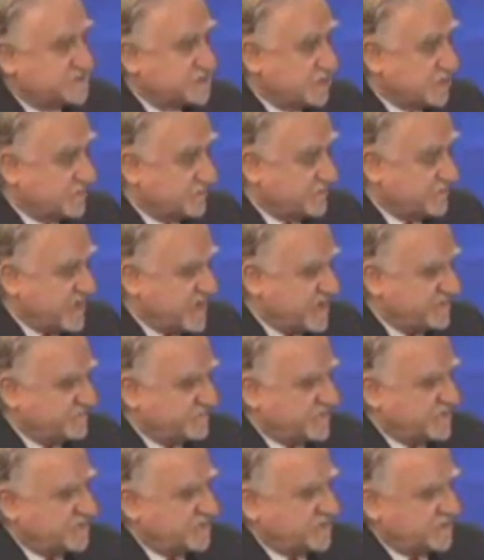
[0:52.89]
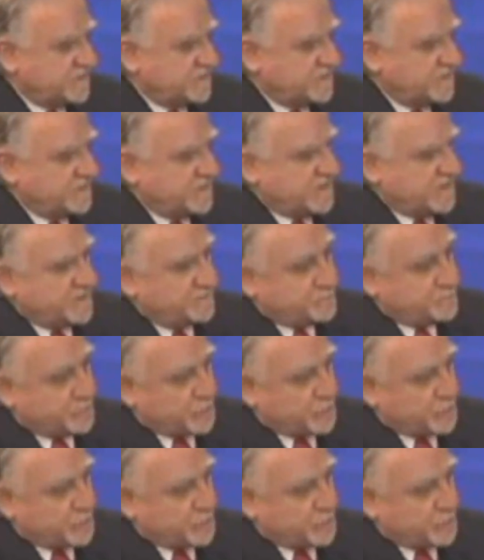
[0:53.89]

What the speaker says: survival and